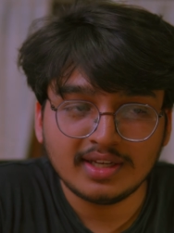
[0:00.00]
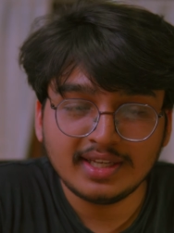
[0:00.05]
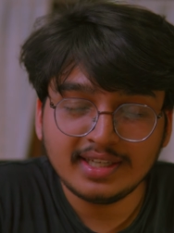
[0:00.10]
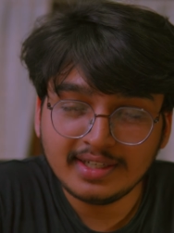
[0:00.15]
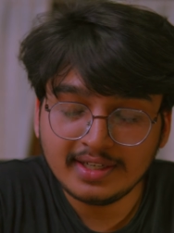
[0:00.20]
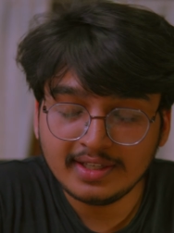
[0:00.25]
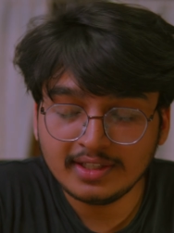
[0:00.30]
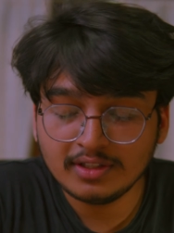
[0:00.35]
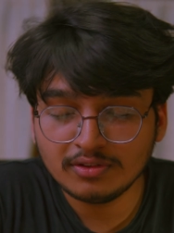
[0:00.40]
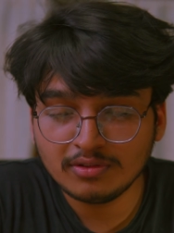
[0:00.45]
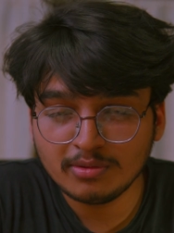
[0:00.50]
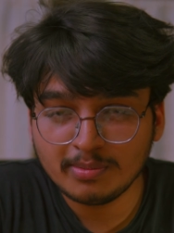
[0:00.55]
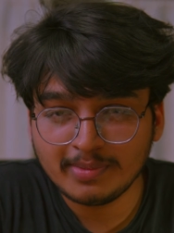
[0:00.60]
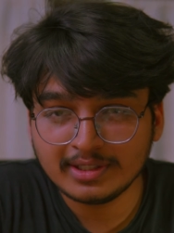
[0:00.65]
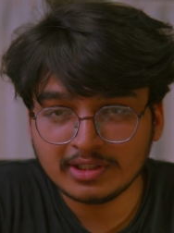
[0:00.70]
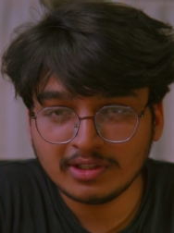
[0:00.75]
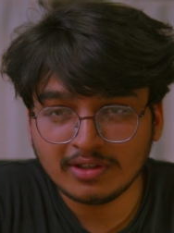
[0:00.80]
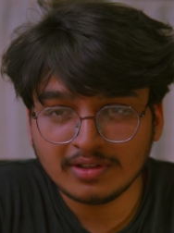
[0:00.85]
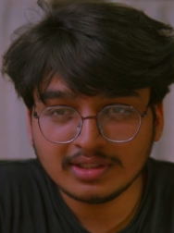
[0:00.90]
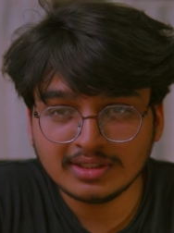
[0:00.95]
in Hindu
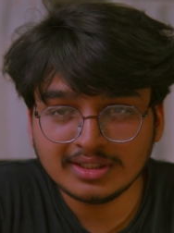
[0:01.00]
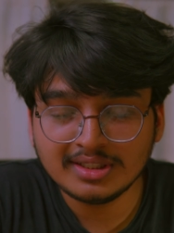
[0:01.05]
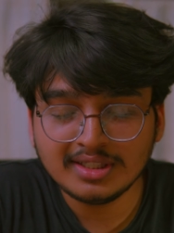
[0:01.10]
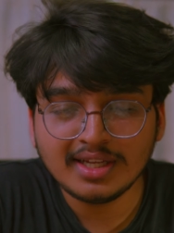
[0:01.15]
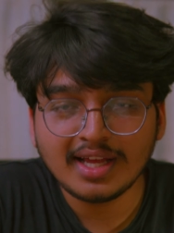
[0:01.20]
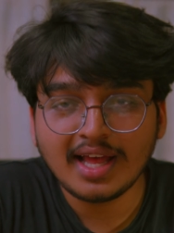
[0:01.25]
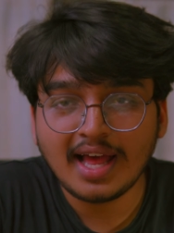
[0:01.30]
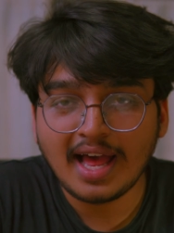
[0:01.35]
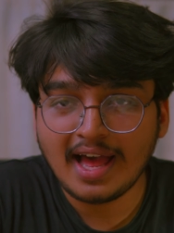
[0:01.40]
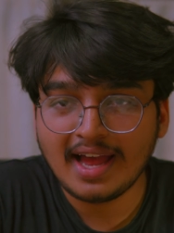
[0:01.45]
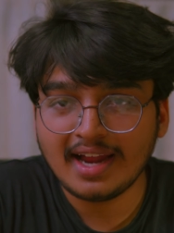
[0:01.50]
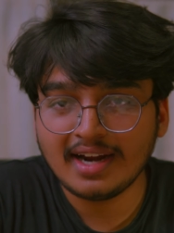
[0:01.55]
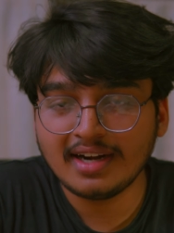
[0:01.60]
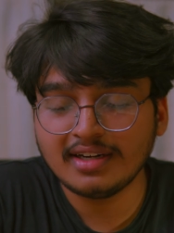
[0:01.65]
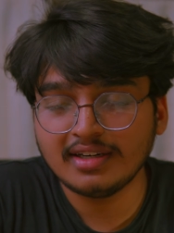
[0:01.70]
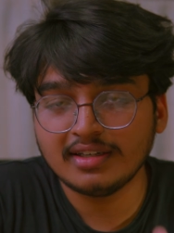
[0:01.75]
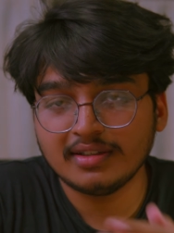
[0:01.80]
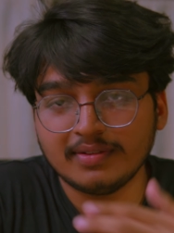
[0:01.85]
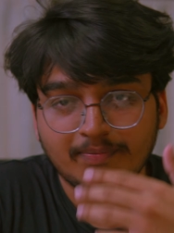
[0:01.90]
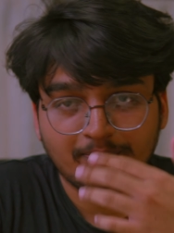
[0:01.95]
mythology,
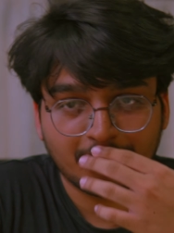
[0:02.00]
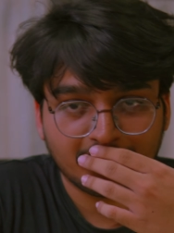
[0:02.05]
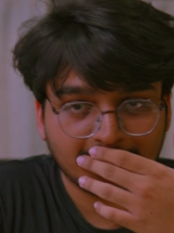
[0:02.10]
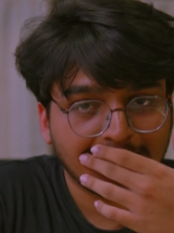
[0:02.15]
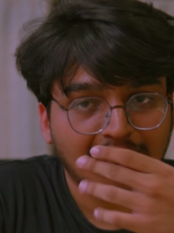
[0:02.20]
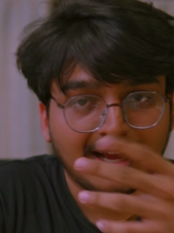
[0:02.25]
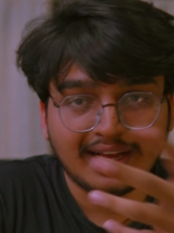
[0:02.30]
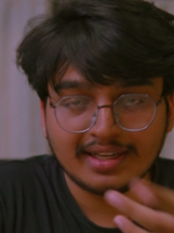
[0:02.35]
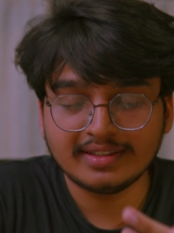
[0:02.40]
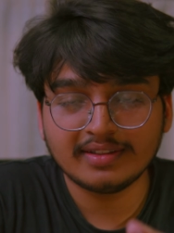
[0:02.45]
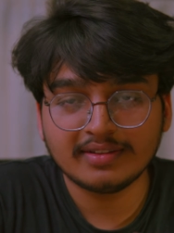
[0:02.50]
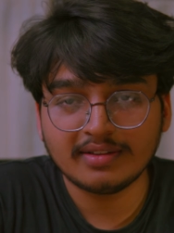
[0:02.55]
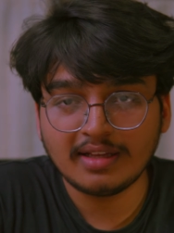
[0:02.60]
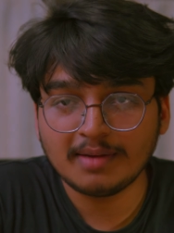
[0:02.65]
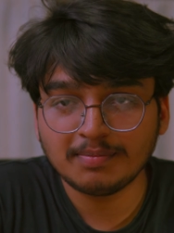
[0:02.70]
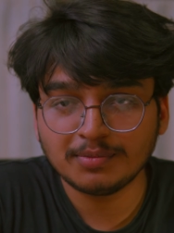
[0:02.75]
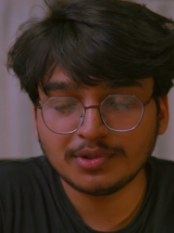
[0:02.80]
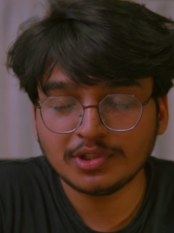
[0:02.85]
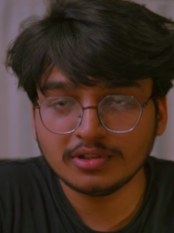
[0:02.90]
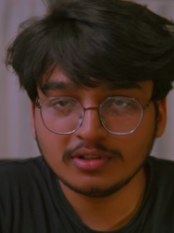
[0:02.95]
and
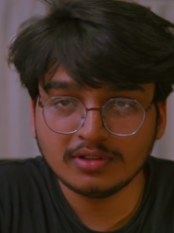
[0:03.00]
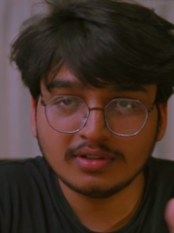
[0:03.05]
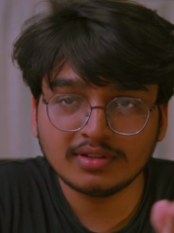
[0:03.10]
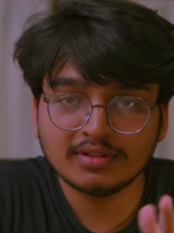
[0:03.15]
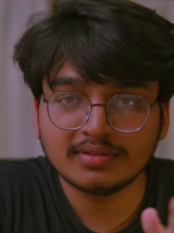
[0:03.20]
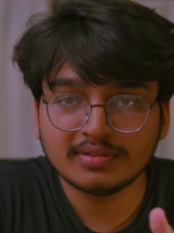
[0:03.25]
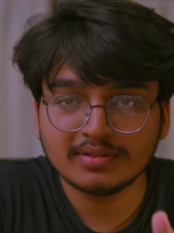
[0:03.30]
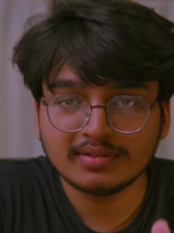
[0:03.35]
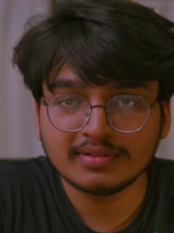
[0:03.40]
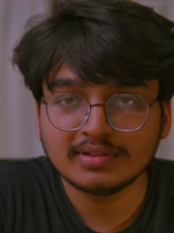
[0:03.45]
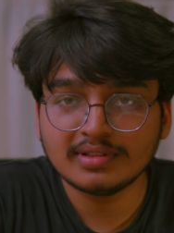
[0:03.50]
I'm sure